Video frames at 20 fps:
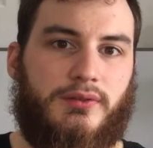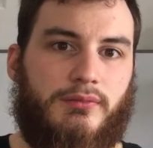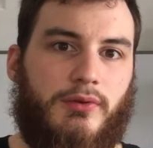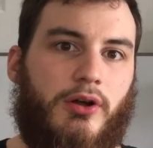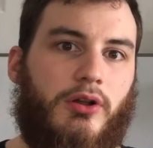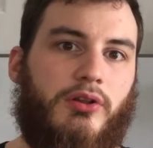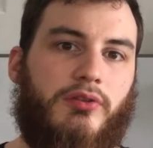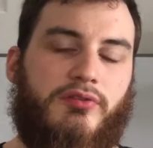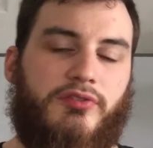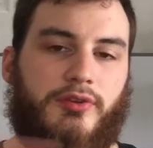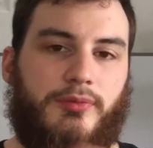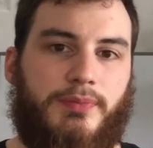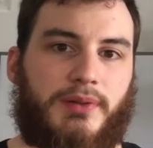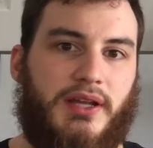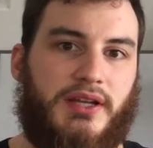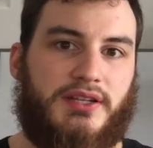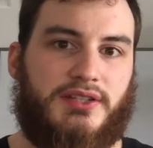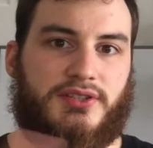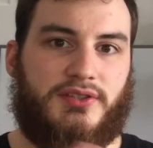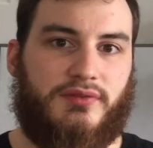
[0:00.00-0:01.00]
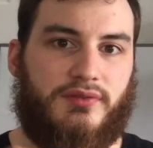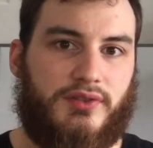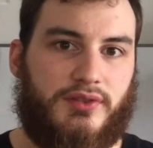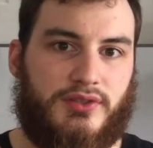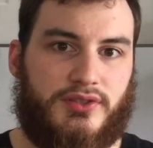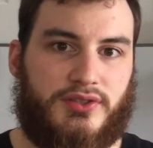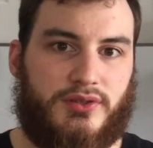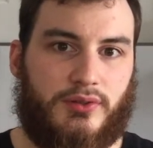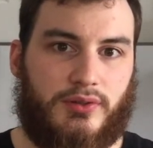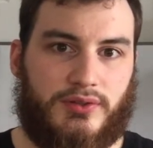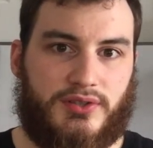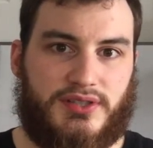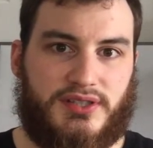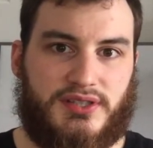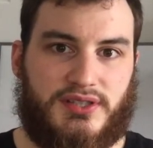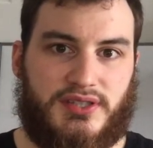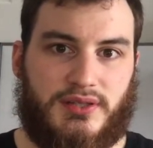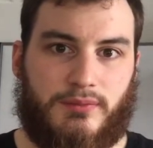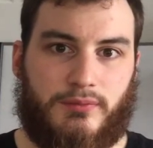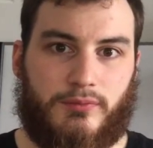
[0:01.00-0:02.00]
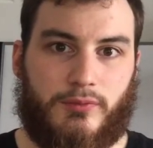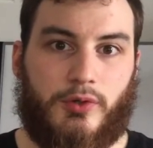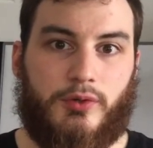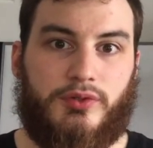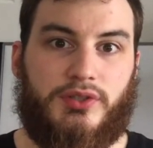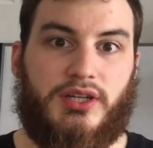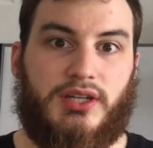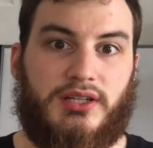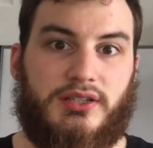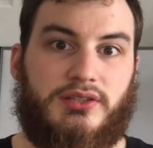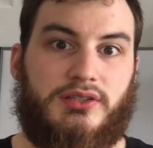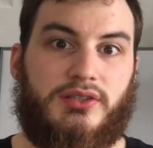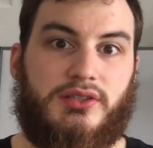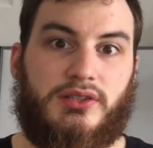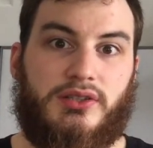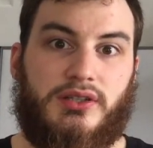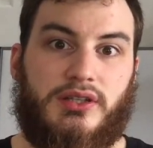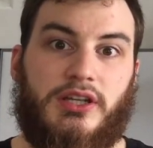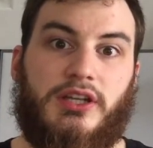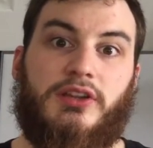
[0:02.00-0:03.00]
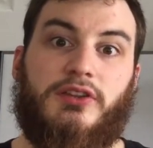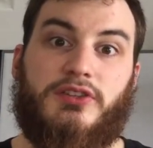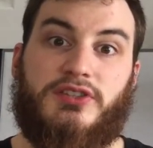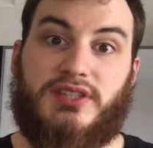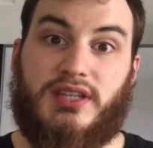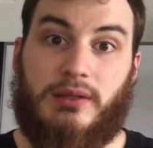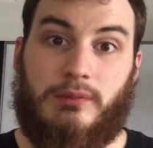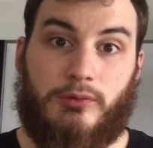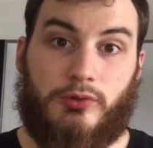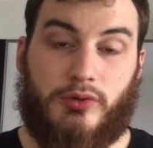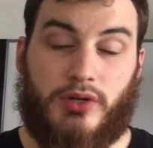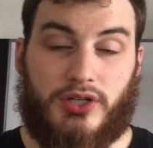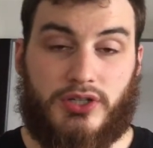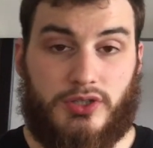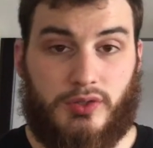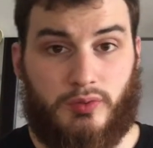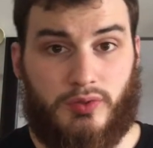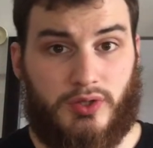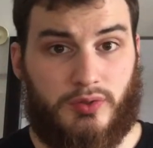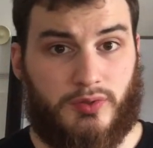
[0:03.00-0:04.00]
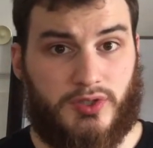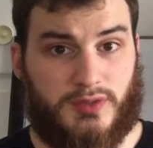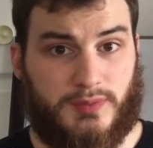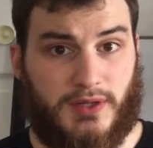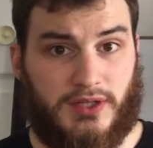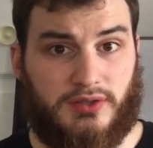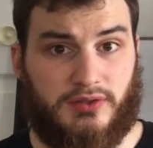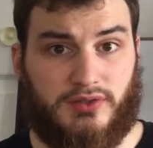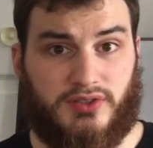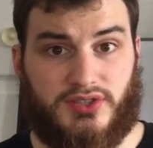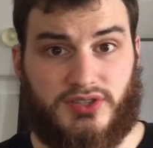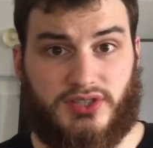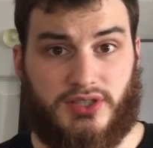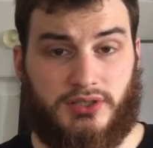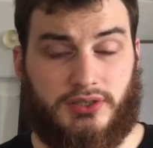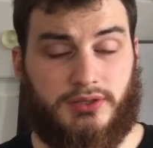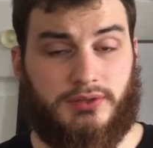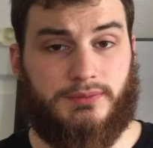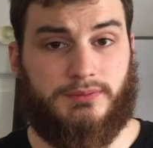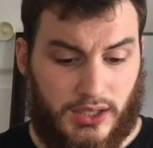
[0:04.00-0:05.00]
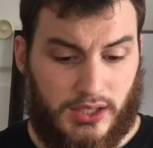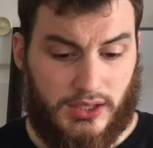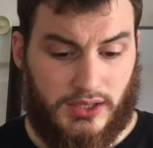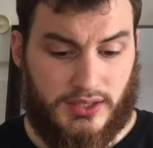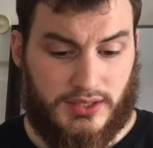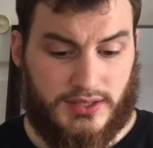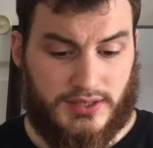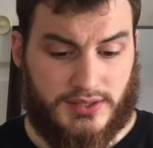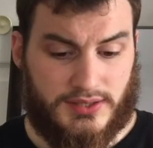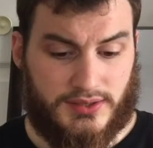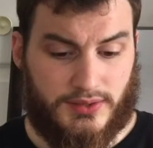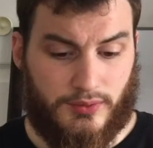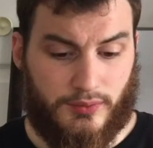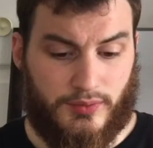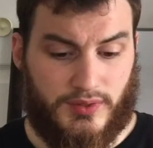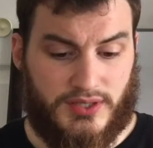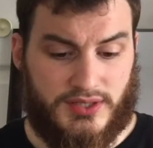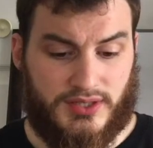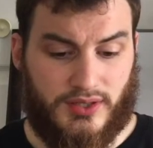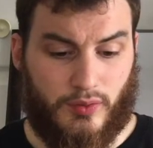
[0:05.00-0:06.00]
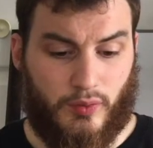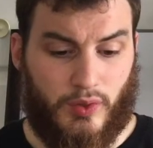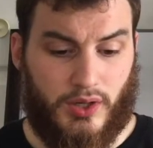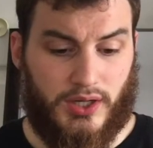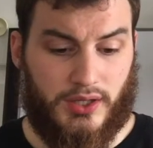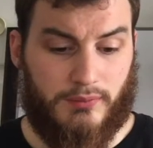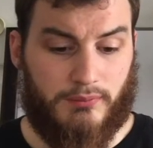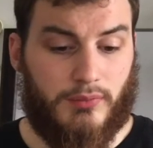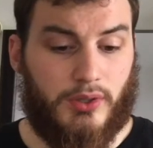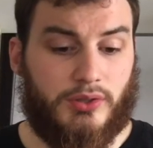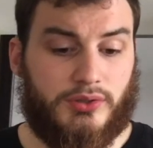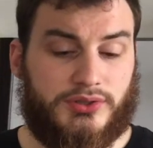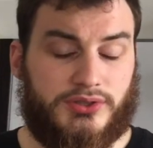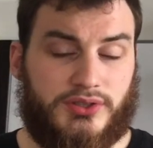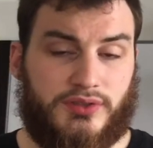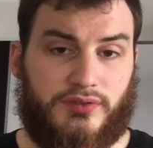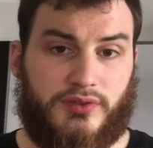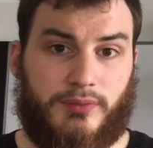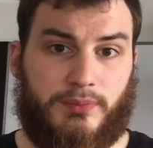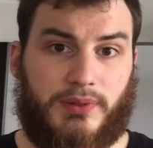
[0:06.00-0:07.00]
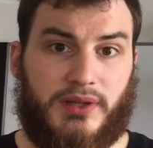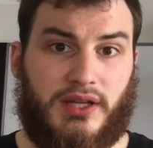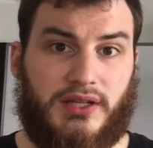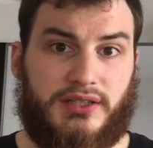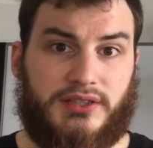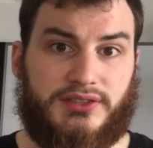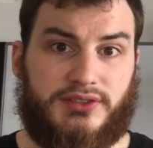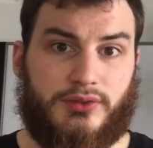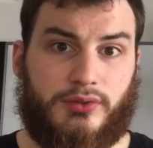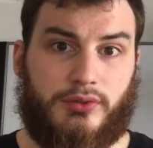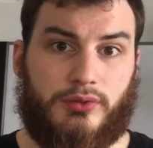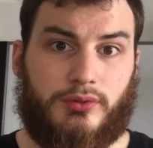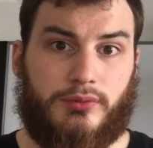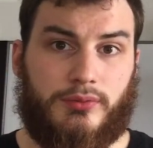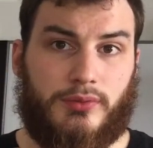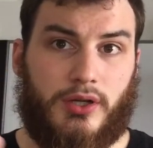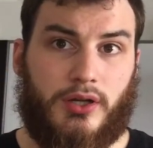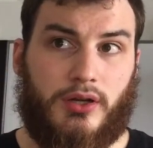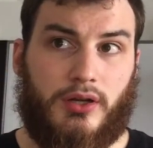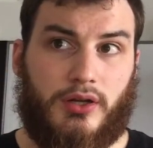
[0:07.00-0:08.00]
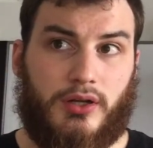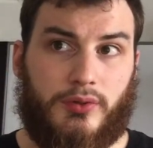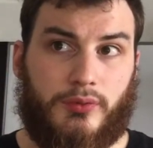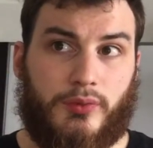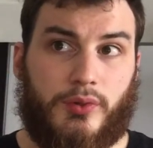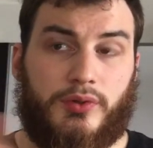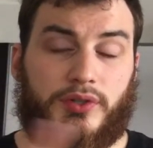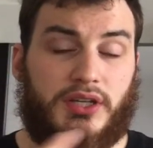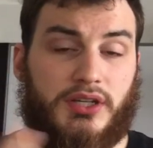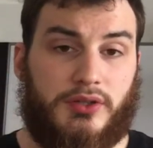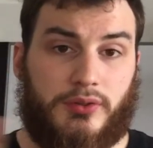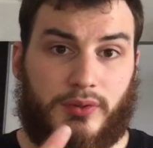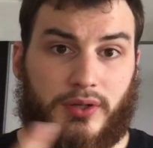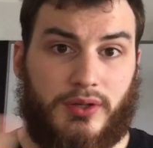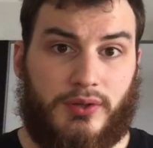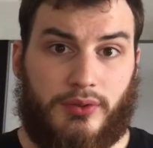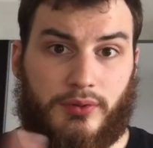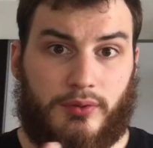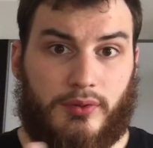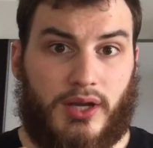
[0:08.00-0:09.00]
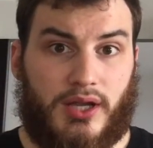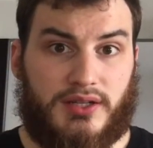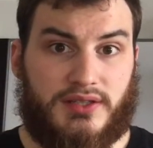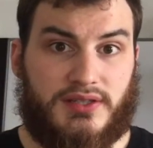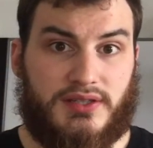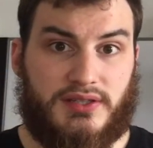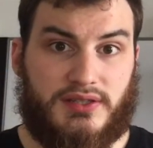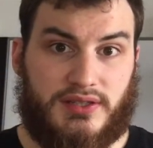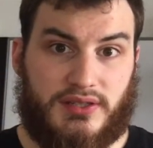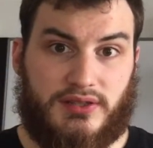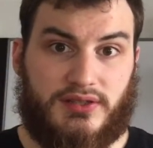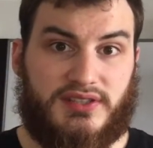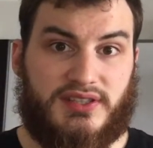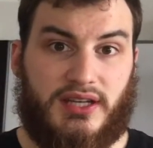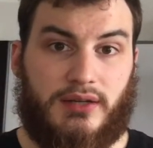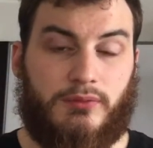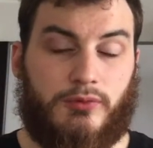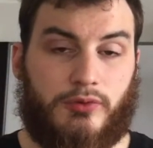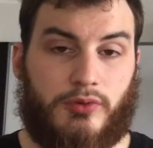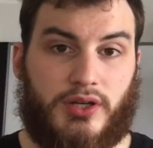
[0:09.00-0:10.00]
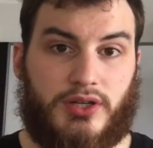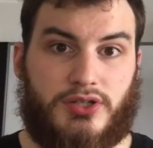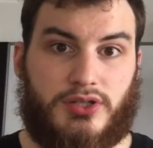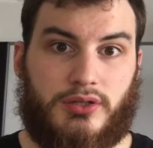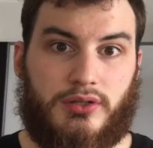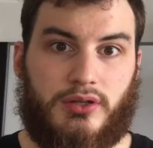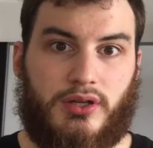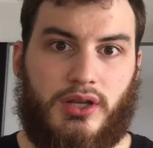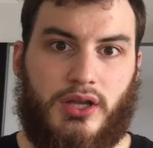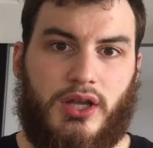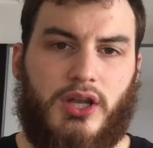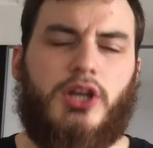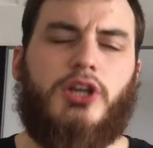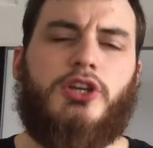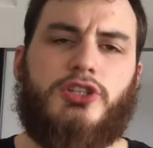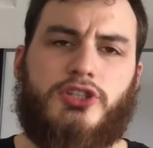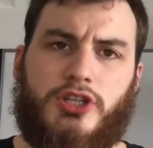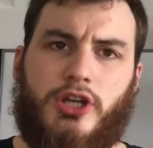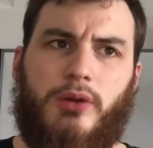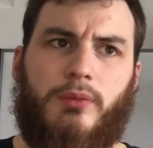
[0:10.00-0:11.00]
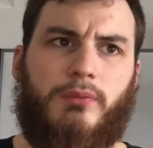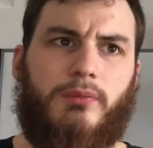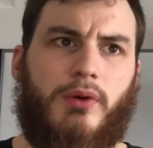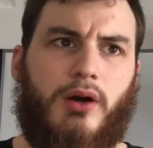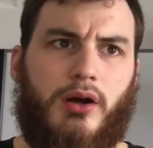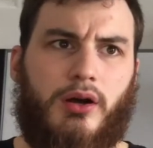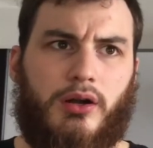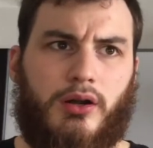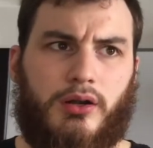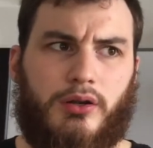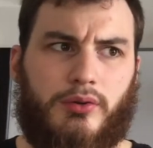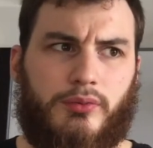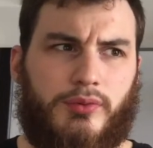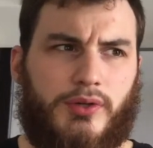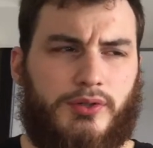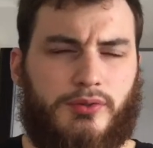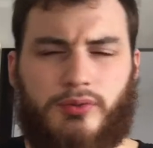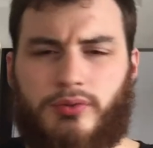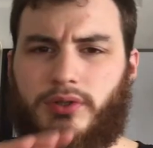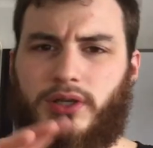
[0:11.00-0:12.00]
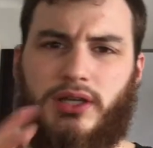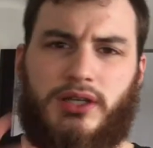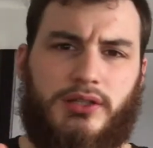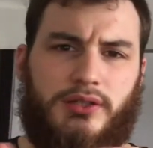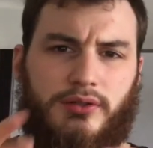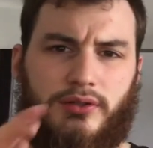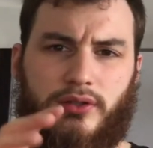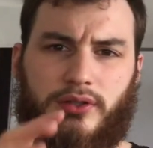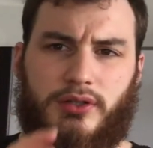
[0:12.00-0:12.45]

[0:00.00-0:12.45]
all of the planets of the solar system rotate in the same direction with respect to the sun. It is the reason why most of the planets rotate around their axis in the same direction. Some are retrograde